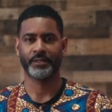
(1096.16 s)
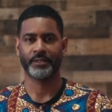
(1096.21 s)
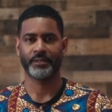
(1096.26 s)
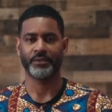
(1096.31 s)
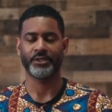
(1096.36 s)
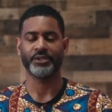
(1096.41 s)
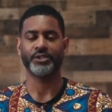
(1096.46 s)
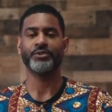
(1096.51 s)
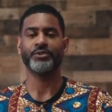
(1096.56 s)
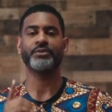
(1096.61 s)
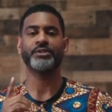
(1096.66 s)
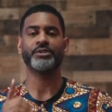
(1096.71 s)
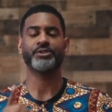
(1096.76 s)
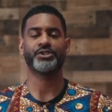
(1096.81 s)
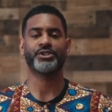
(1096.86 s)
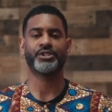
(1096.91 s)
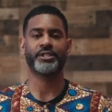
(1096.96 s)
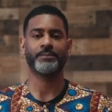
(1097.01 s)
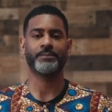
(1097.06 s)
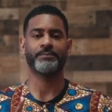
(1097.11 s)
The Union
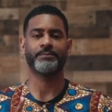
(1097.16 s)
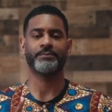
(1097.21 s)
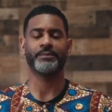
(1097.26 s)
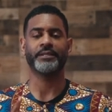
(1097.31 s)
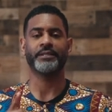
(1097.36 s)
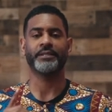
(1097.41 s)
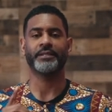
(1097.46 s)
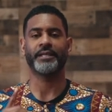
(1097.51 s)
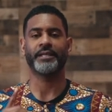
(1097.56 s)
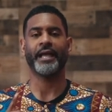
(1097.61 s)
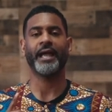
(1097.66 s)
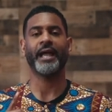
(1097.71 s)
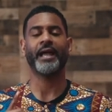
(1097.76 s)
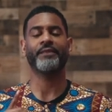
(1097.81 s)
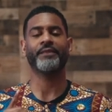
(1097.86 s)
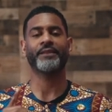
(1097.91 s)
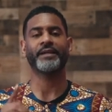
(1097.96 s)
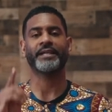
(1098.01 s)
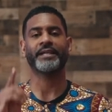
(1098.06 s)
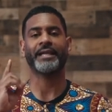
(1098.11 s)
ship
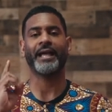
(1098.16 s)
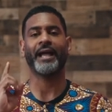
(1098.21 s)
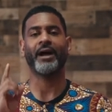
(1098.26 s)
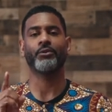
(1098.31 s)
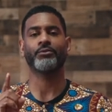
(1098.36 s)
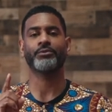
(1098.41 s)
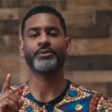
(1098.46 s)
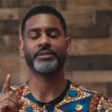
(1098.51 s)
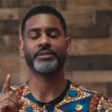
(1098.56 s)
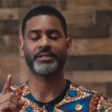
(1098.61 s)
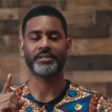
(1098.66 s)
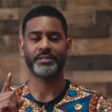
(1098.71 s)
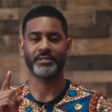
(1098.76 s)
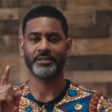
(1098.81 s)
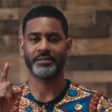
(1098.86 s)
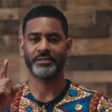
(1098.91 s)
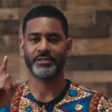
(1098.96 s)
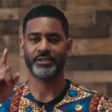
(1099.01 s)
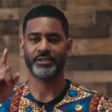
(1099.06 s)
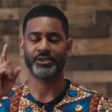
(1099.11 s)
began the count
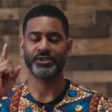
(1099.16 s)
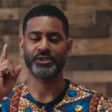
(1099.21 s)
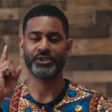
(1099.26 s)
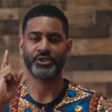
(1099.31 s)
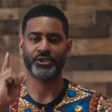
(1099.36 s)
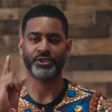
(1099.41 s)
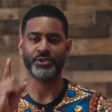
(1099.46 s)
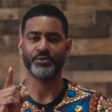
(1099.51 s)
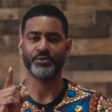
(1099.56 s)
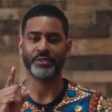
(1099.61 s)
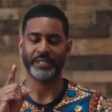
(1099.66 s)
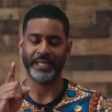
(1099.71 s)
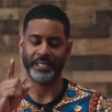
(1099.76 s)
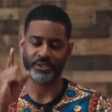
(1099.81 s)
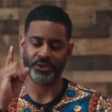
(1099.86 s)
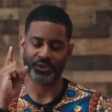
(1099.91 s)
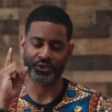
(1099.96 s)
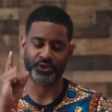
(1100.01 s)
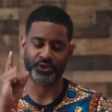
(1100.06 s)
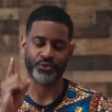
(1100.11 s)
to shoot and
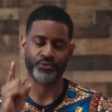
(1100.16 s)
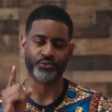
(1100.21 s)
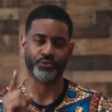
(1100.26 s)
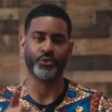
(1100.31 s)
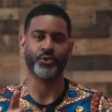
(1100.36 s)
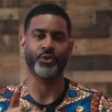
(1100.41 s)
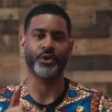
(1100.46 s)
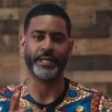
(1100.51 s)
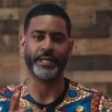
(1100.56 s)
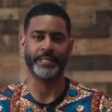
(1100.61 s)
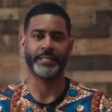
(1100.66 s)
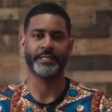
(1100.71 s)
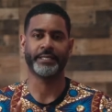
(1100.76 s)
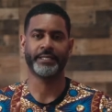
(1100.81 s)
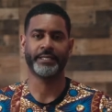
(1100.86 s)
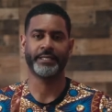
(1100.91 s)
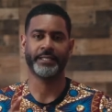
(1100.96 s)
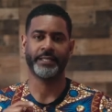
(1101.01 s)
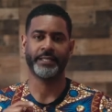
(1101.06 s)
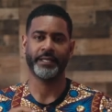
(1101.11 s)
destroy
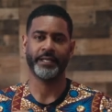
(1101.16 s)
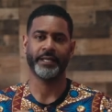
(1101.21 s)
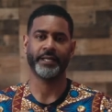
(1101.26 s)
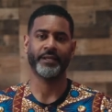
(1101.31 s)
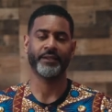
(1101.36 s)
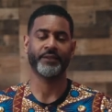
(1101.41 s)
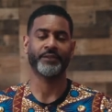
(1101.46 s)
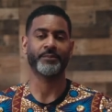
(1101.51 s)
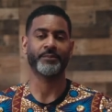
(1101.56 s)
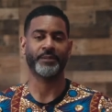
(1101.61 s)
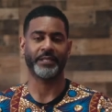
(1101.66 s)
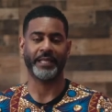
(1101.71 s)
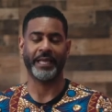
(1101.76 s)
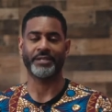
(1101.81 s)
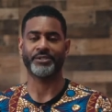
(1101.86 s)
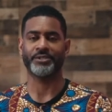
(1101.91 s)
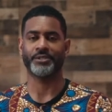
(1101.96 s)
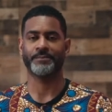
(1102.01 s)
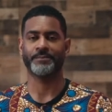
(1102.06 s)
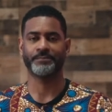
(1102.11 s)
the
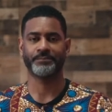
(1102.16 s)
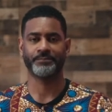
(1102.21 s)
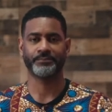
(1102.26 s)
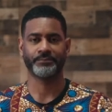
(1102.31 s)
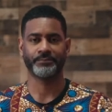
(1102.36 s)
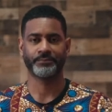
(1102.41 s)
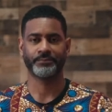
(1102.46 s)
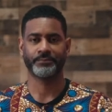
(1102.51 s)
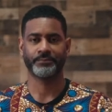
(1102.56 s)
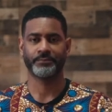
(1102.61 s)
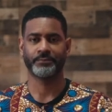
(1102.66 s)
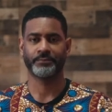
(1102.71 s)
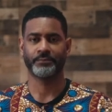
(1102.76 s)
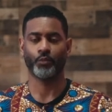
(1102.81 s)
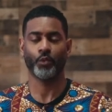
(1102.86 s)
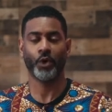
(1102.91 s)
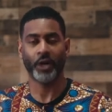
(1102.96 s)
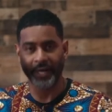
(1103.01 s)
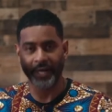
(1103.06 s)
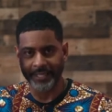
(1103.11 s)
Planter.
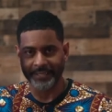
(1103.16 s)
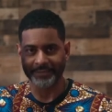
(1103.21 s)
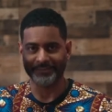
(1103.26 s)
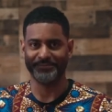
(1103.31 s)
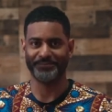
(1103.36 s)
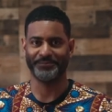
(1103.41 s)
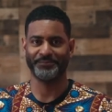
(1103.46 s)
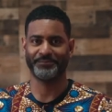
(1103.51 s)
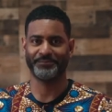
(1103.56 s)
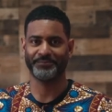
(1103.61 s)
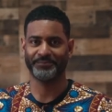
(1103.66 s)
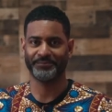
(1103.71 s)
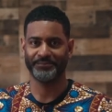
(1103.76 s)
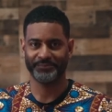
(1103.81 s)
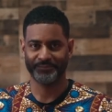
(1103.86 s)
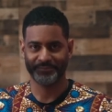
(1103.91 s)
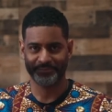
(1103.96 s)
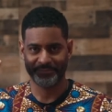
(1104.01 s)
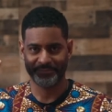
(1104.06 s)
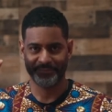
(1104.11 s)
1,
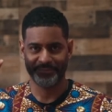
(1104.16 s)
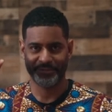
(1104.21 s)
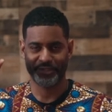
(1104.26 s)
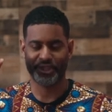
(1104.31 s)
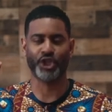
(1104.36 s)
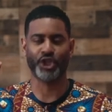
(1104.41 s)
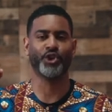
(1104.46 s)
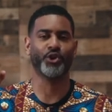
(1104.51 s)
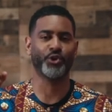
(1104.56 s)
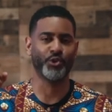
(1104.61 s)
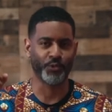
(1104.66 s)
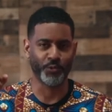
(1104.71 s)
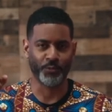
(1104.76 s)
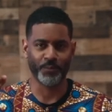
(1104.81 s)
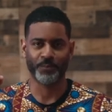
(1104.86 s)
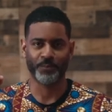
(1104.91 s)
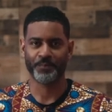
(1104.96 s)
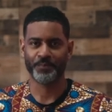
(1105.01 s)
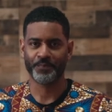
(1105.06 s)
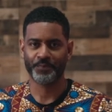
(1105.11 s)
2,
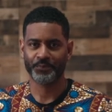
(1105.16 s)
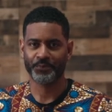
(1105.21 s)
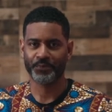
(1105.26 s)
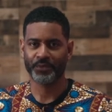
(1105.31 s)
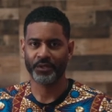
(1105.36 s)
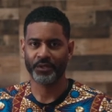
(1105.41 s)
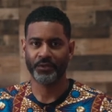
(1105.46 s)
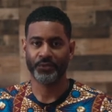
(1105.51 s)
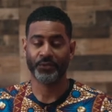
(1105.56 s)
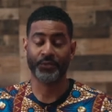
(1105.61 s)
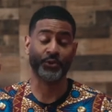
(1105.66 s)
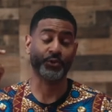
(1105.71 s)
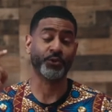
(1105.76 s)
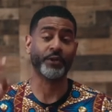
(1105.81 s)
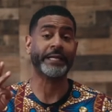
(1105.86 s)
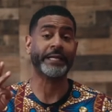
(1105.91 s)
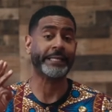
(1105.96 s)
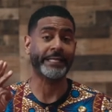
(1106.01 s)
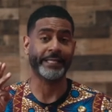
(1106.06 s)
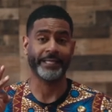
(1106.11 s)

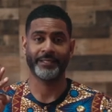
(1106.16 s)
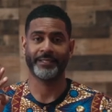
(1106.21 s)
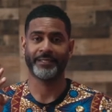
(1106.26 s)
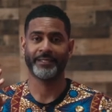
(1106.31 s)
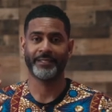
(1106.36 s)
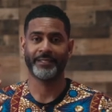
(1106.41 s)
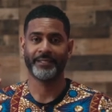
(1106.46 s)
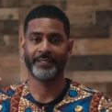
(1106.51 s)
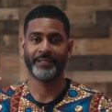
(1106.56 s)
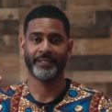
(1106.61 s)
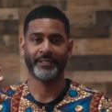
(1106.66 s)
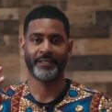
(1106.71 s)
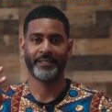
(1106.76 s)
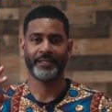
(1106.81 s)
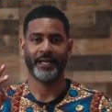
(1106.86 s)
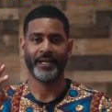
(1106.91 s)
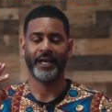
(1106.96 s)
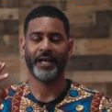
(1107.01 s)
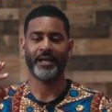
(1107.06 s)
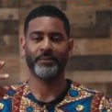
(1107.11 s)
3.
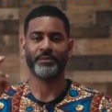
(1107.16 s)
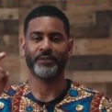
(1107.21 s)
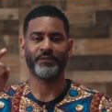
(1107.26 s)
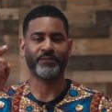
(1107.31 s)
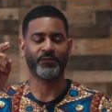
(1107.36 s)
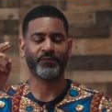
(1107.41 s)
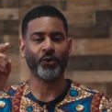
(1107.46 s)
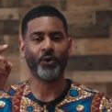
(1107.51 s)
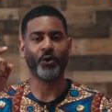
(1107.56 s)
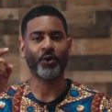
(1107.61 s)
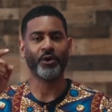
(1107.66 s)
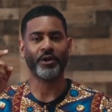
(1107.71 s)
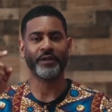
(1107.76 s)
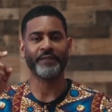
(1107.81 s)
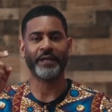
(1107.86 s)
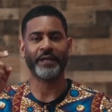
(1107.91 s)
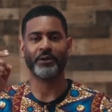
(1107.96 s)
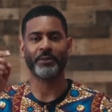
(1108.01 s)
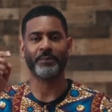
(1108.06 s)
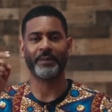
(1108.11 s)
Before
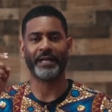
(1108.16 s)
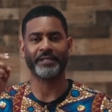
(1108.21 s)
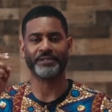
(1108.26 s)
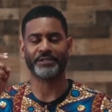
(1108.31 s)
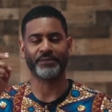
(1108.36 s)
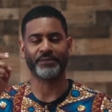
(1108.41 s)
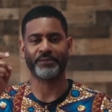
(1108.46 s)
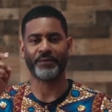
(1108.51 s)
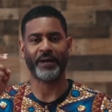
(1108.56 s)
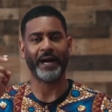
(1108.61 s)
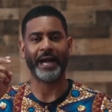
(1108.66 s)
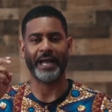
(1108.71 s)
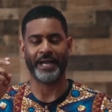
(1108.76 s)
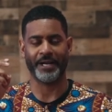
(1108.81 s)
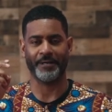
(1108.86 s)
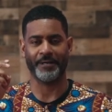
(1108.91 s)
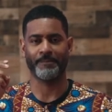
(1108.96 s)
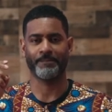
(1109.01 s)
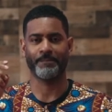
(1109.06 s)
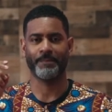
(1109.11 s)
they were about to
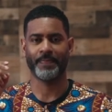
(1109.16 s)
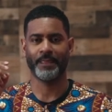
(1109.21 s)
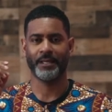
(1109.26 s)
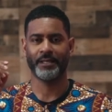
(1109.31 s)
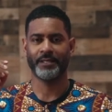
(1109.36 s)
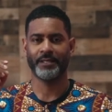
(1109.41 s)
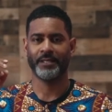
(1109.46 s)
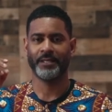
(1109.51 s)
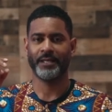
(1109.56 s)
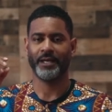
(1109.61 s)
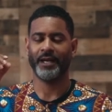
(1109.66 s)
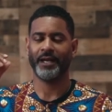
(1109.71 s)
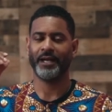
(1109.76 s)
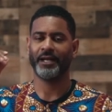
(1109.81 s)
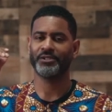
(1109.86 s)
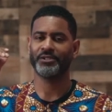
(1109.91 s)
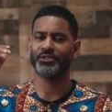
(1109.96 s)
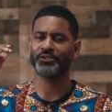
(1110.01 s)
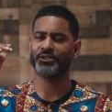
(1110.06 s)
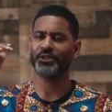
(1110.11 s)
fire,
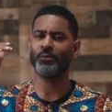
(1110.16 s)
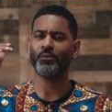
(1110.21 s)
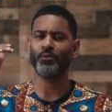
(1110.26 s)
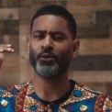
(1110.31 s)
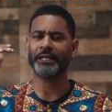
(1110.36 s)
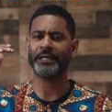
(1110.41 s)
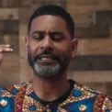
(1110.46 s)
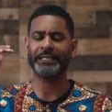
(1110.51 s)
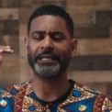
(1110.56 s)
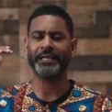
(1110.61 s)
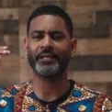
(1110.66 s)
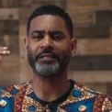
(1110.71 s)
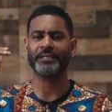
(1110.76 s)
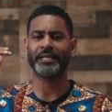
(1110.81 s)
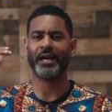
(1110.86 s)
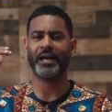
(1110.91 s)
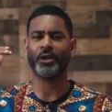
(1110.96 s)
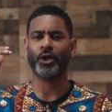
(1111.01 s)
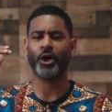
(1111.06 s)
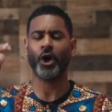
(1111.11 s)
someone yelled
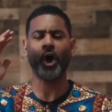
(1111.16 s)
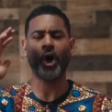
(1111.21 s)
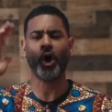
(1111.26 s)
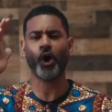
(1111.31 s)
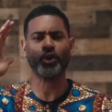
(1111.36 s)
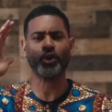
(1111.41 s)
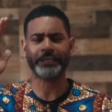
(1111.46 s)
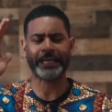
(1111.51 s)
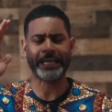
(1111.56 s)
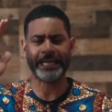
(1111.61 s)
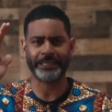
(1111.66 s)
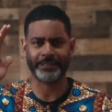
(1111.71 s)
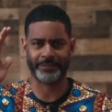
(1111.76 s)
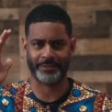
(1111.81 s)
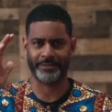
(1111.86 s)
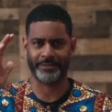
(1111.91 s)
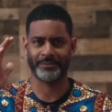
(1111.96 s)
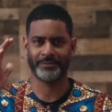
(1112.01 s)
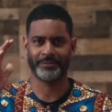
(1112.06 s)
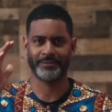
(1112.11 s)
out, "Hold it!"